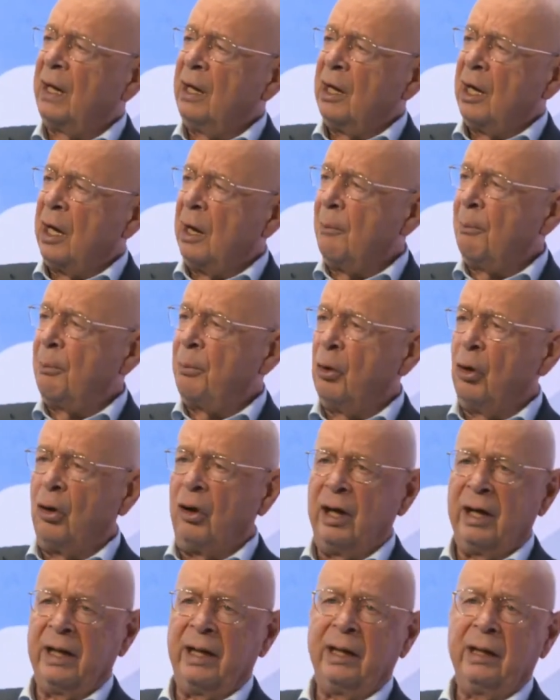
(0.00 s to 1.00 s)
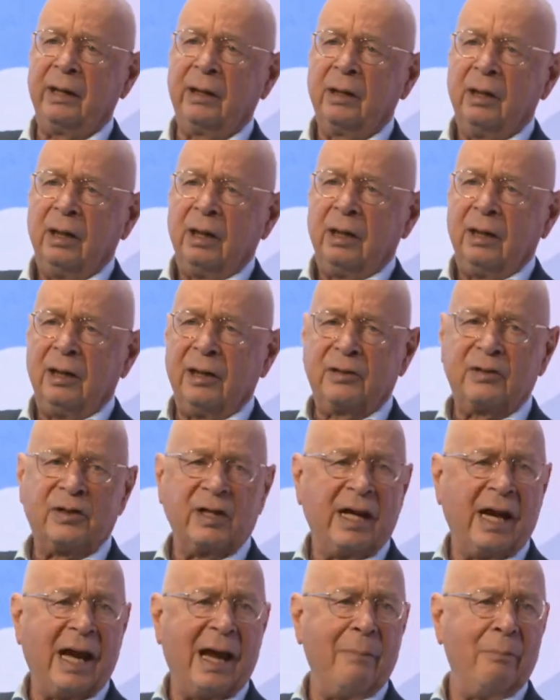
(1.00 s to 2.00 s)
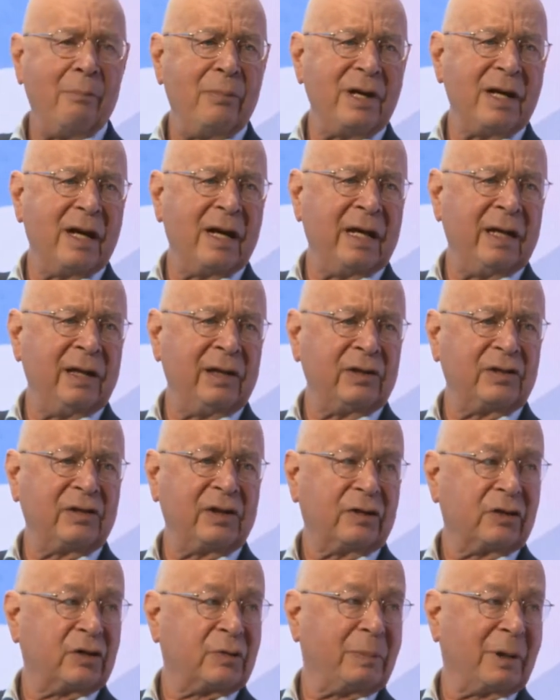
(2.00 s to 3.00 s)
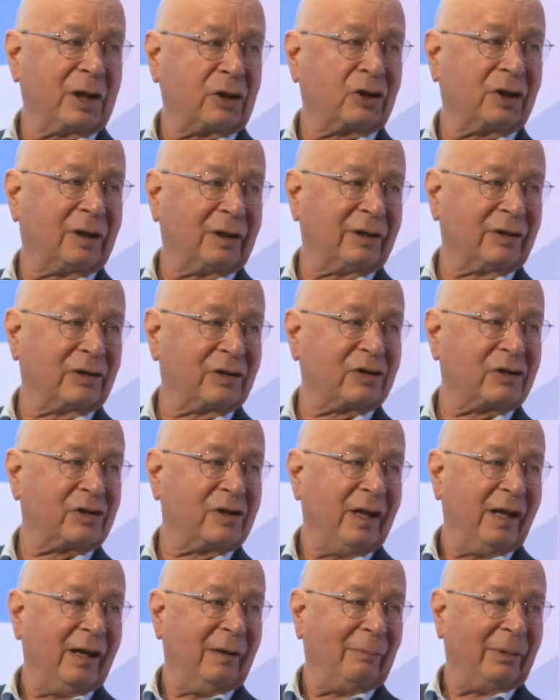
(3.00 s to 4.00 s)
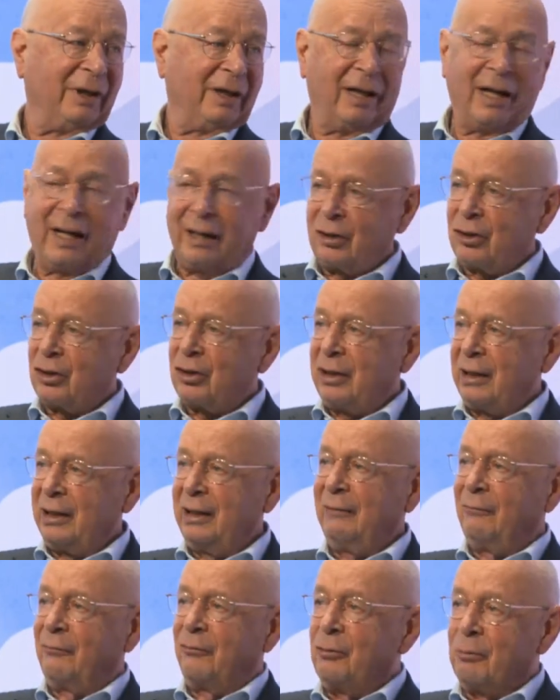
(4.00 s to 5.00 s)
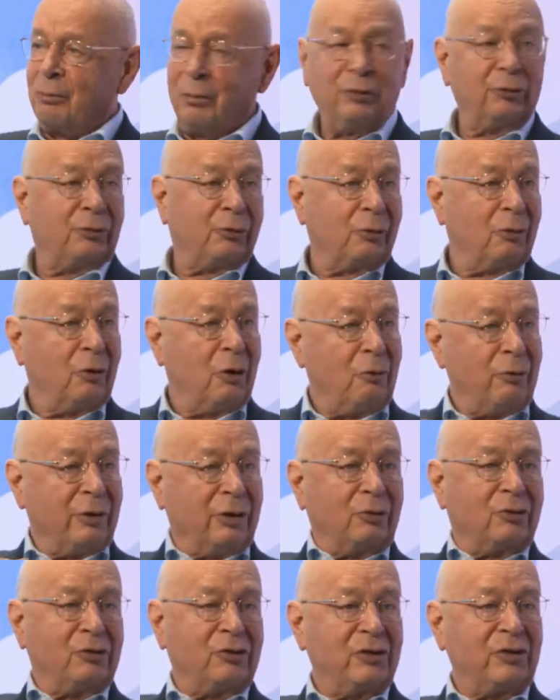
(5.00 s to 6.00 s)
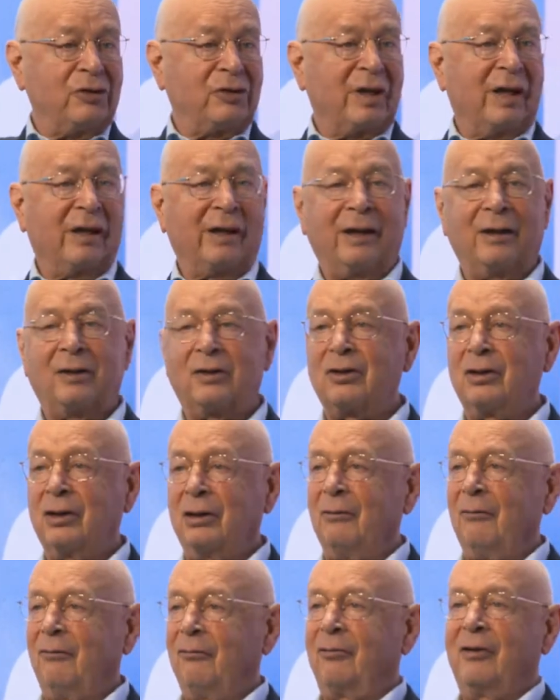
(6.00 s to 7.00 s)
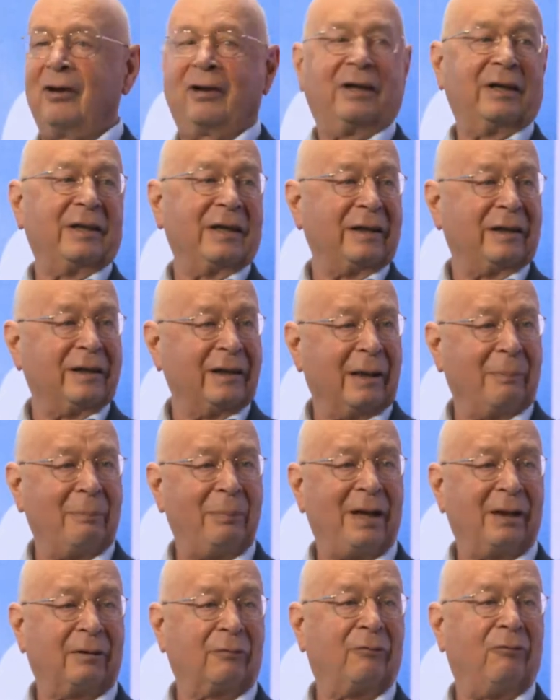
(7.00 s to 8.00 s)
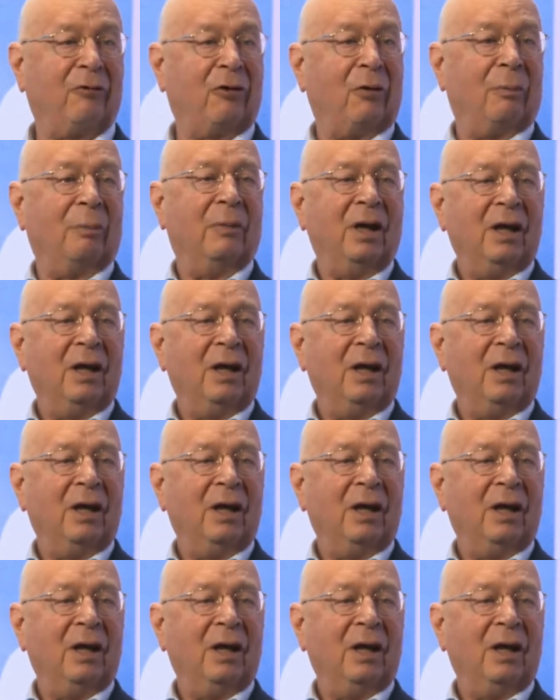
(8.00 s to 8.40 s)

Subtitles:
employ, let's say, MBAs and specialists, but actually if you want to go into this direction of creating a platform